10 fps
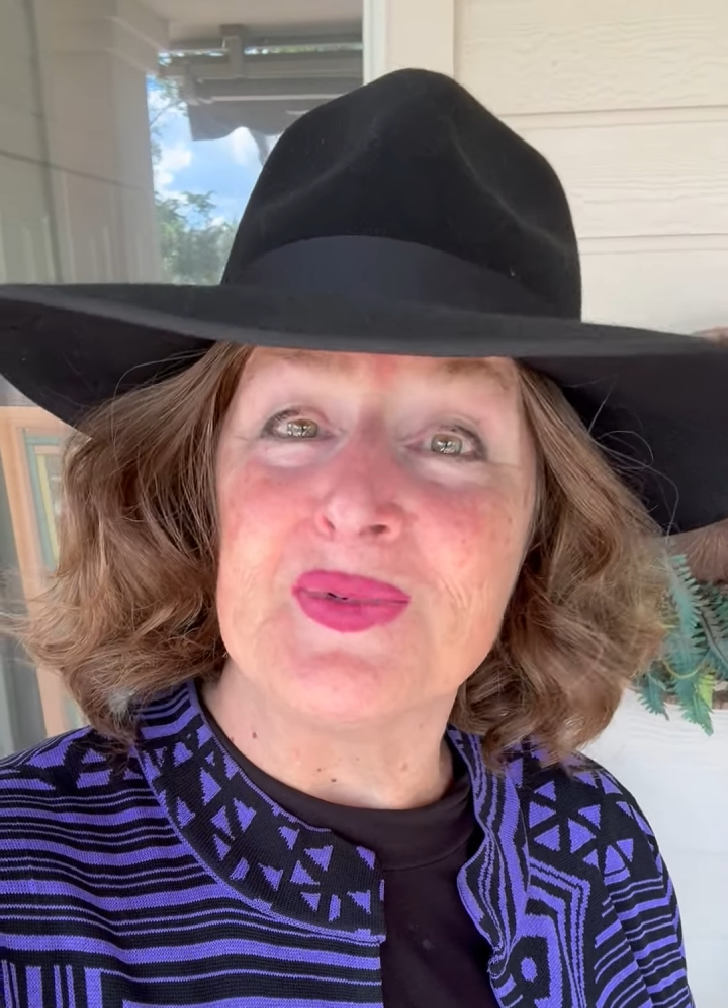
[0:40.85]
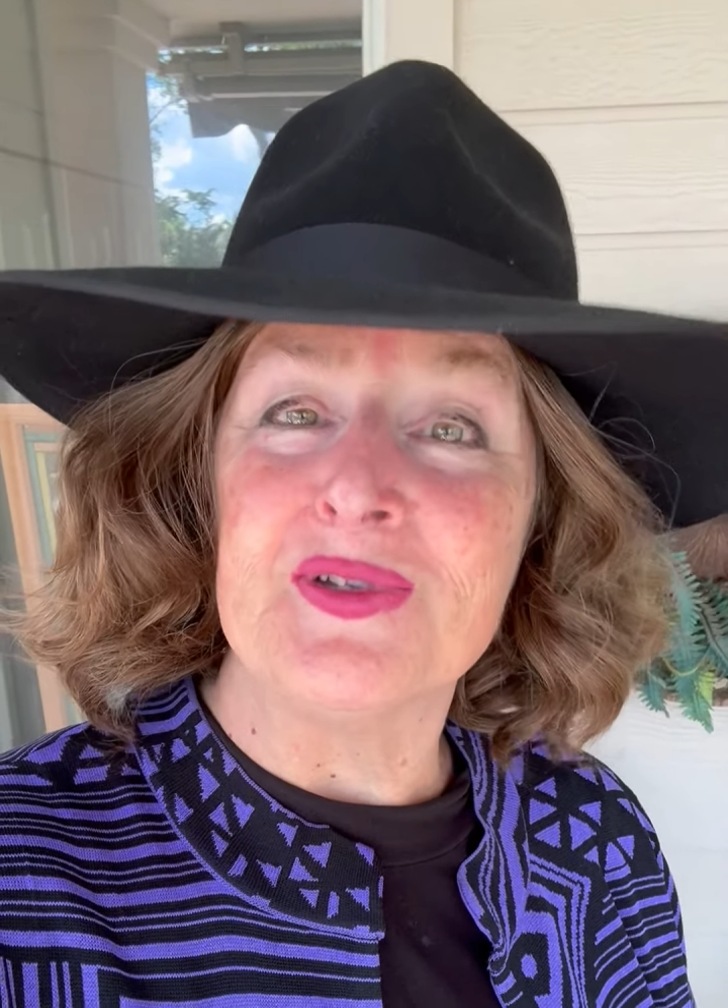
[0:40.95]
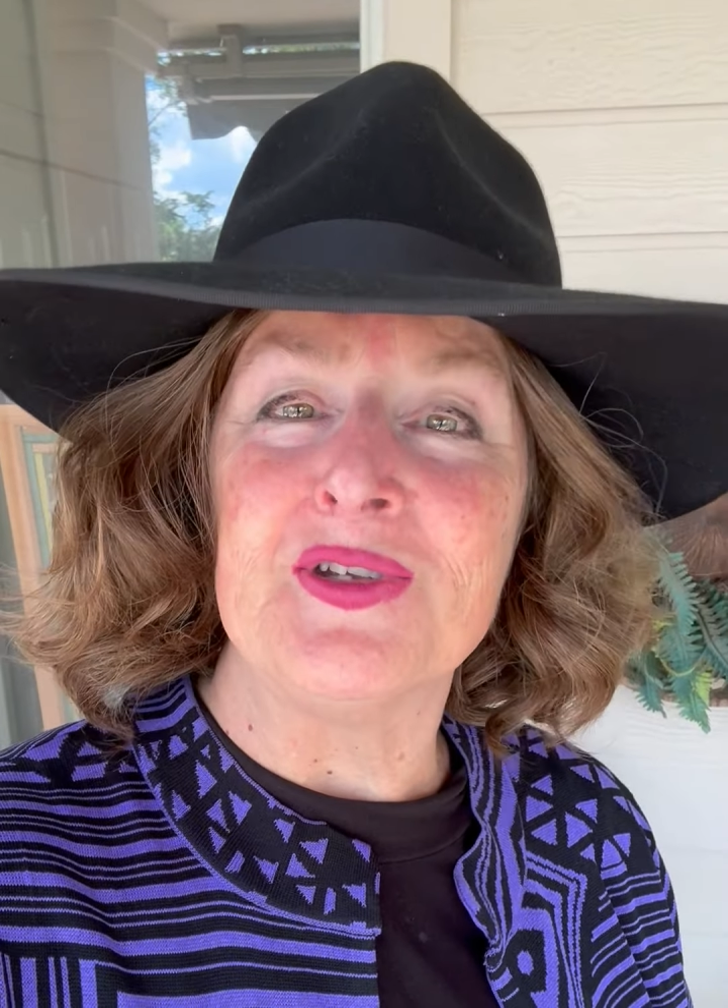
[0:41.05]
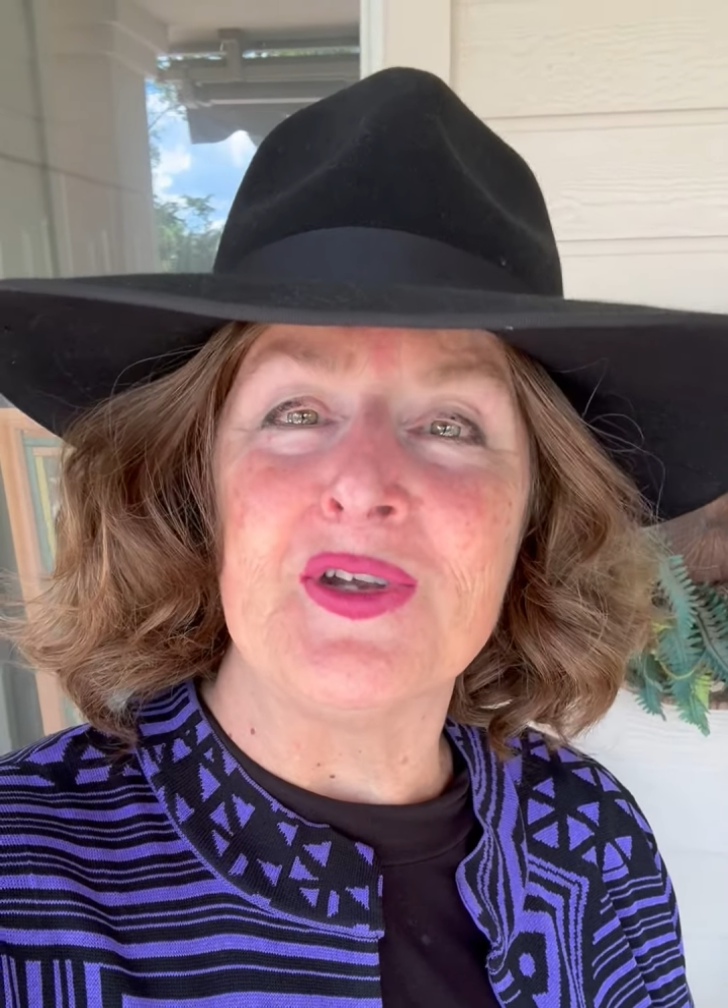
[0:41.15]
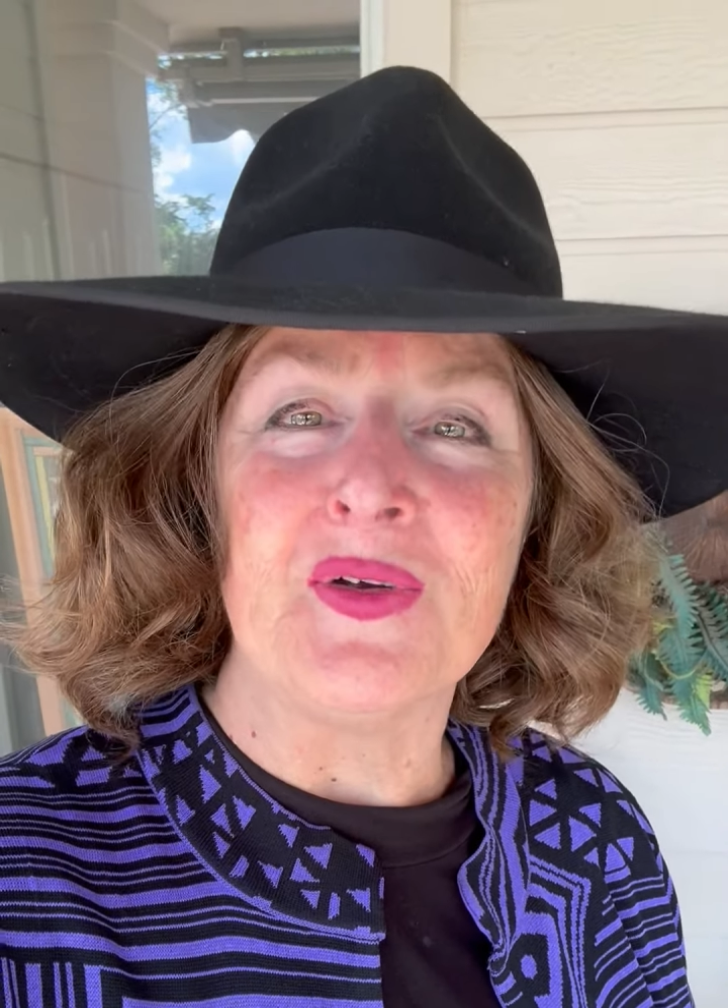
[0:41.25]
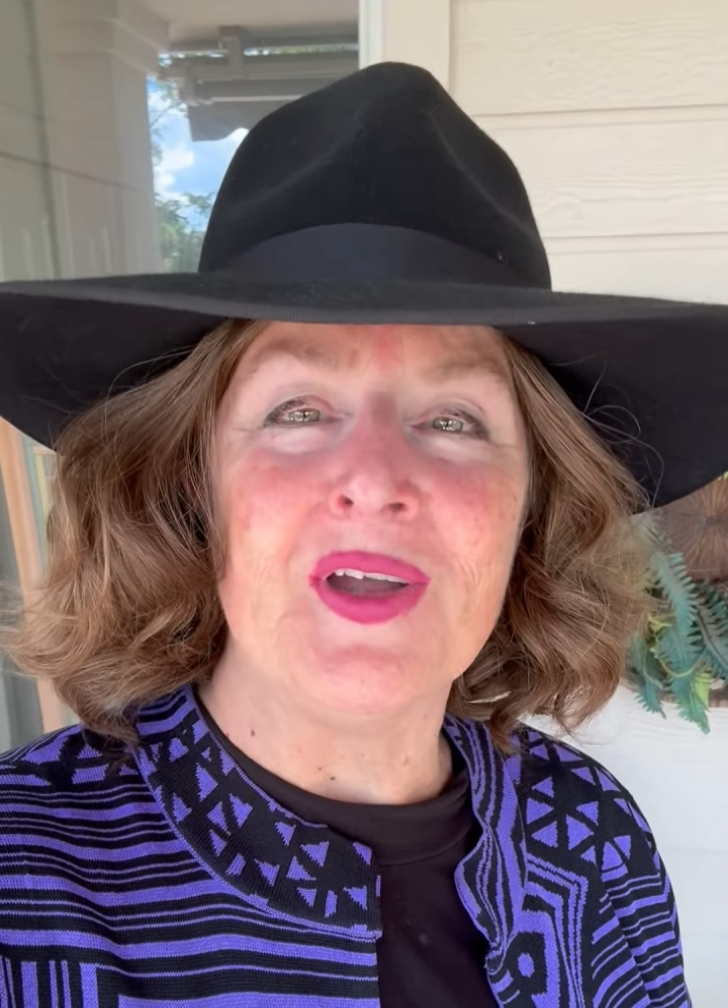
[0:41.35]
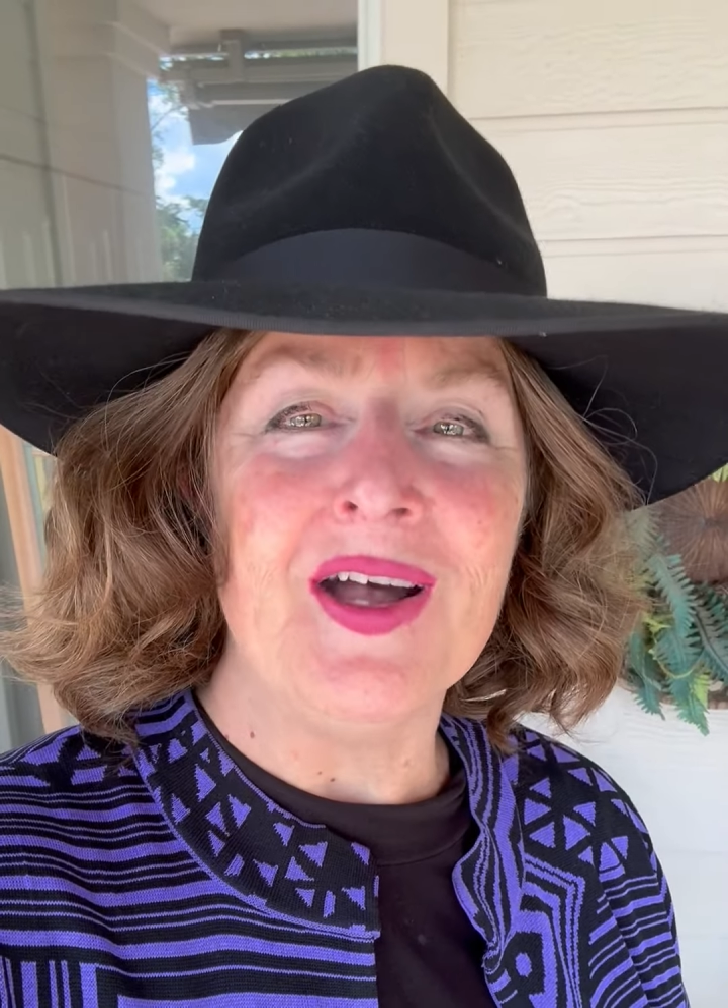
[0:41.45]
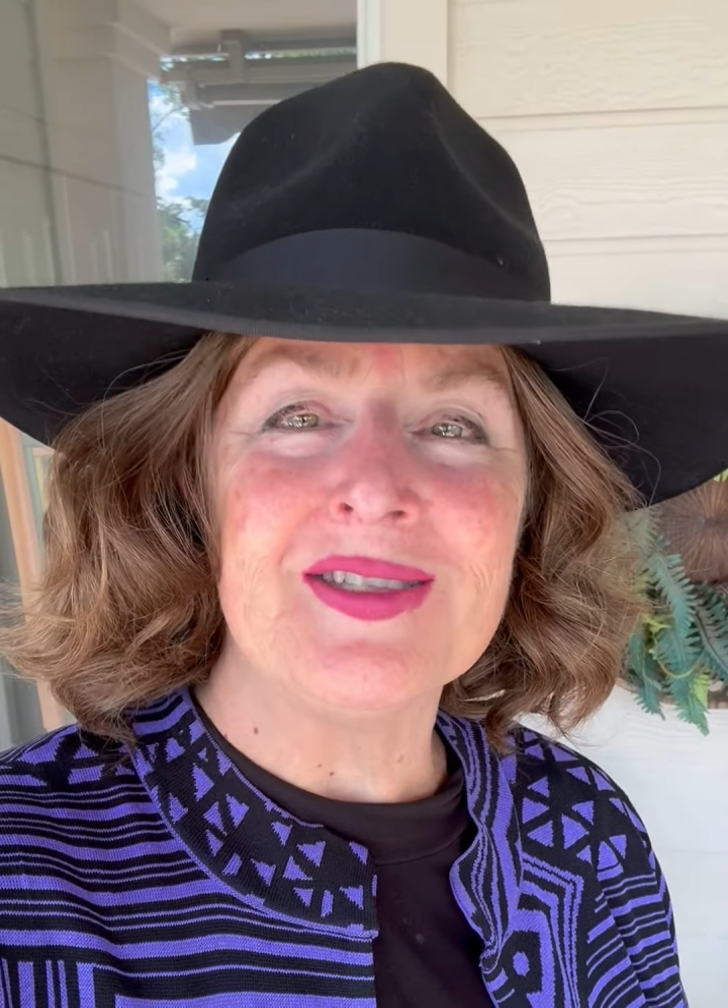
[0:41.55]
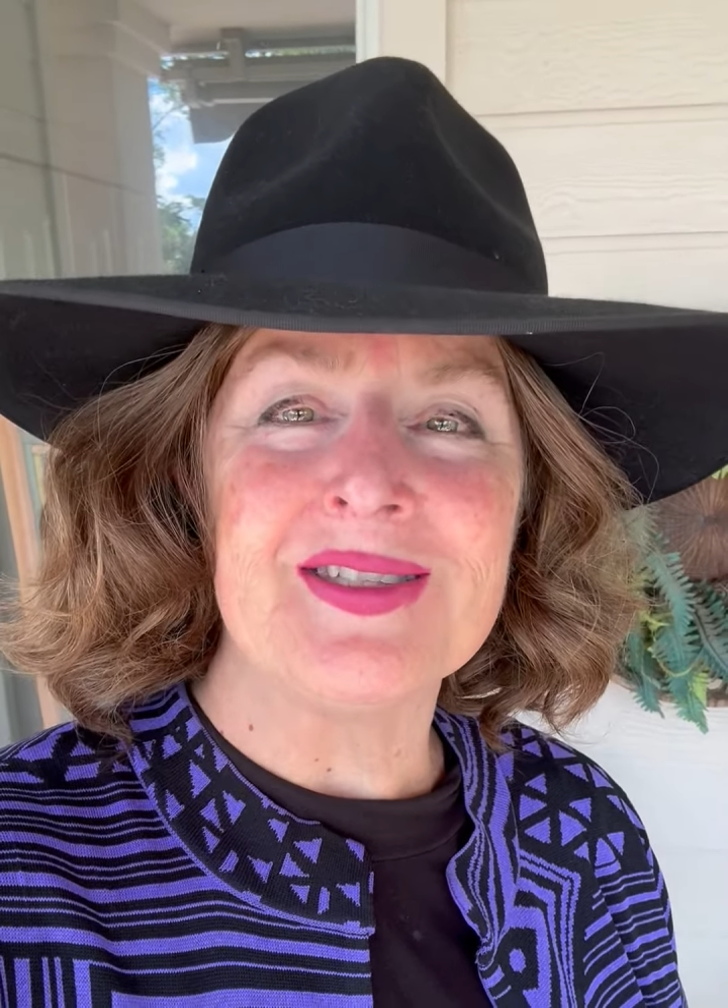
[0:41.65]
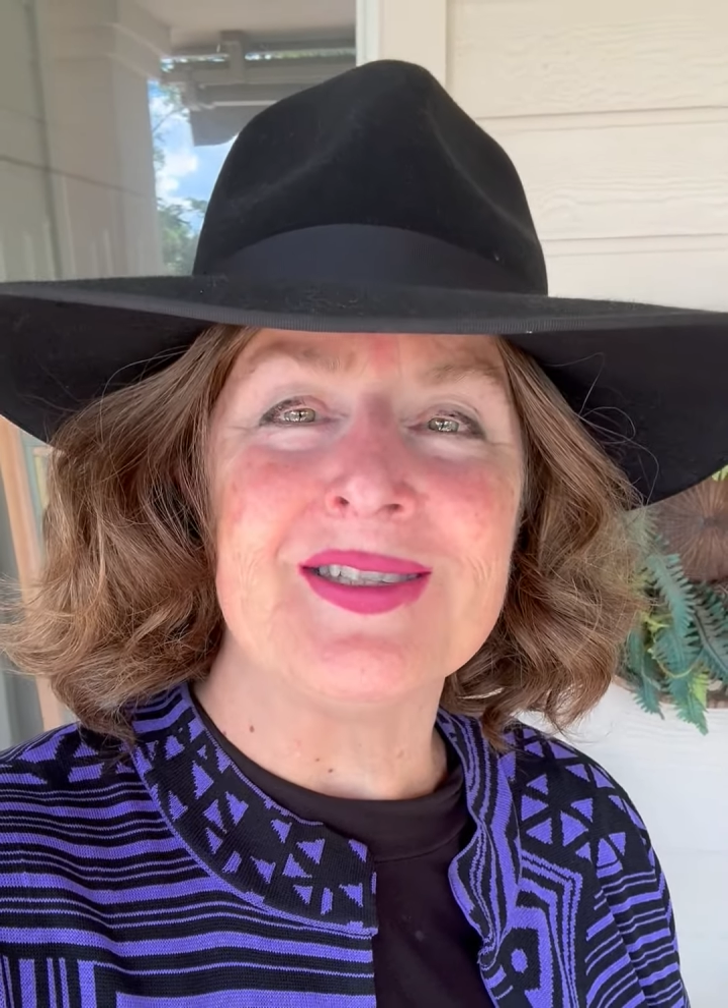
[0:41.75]
with
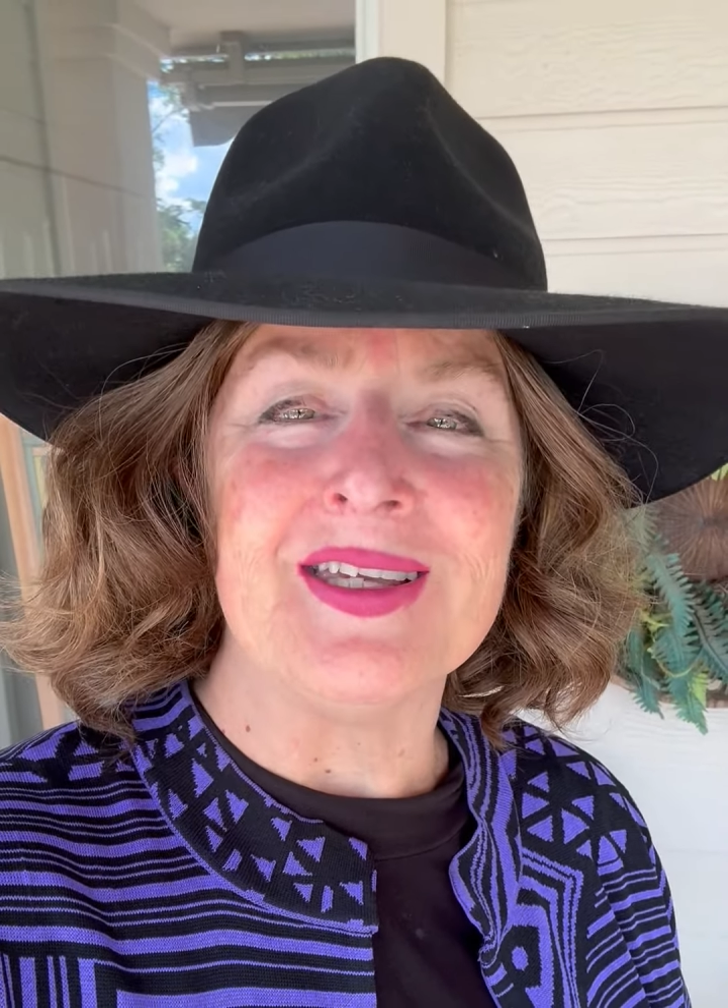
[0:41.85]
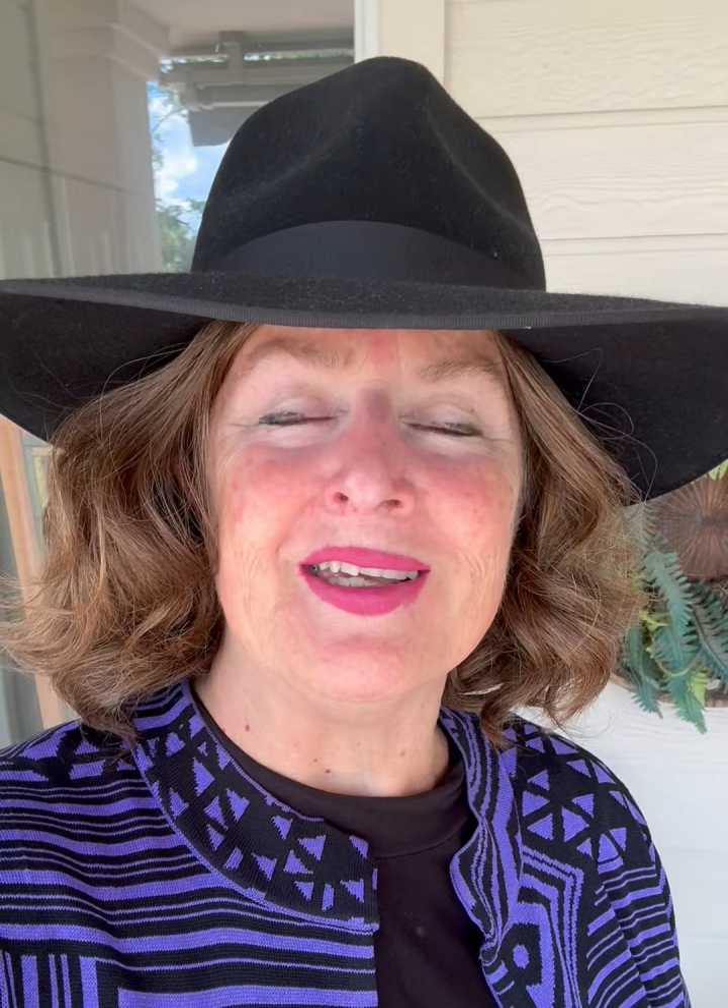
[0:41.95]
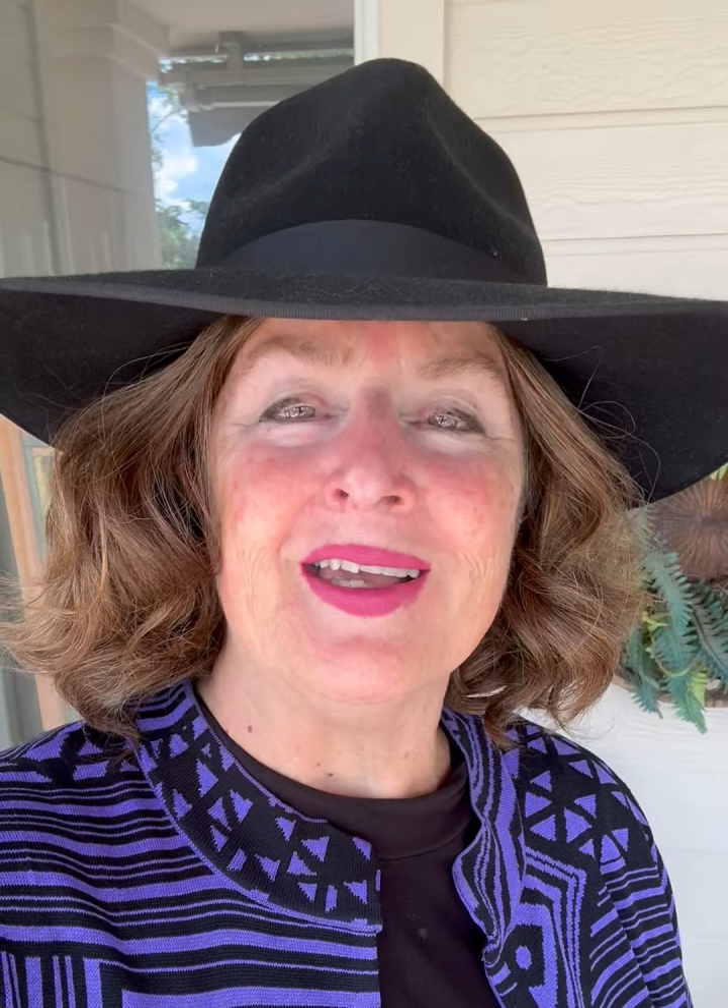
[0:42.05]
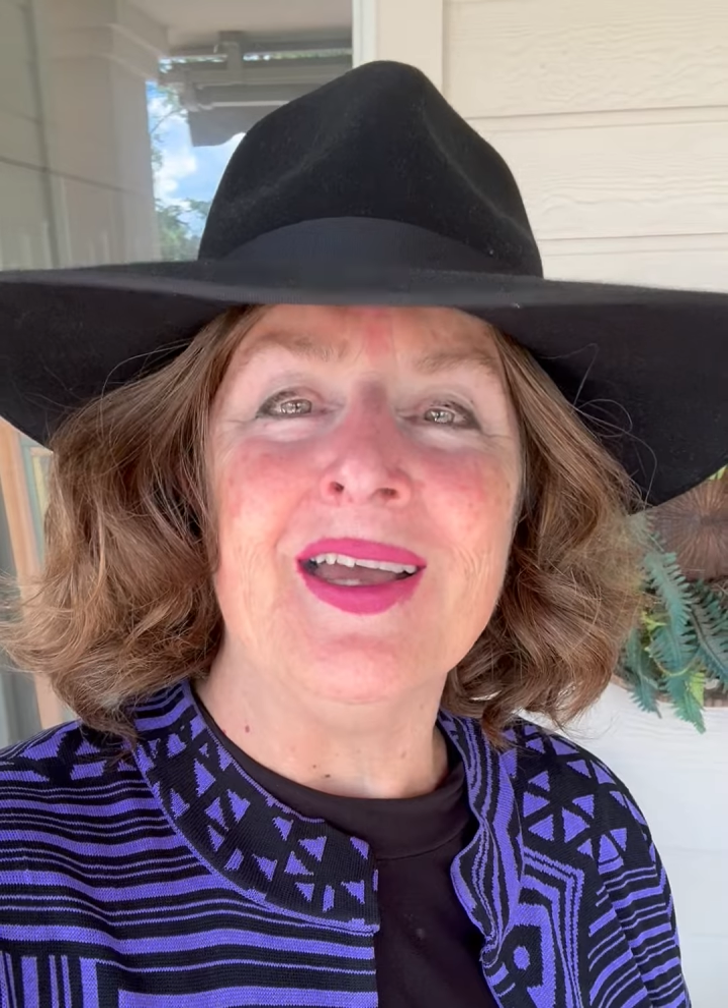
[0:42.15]
curiosity.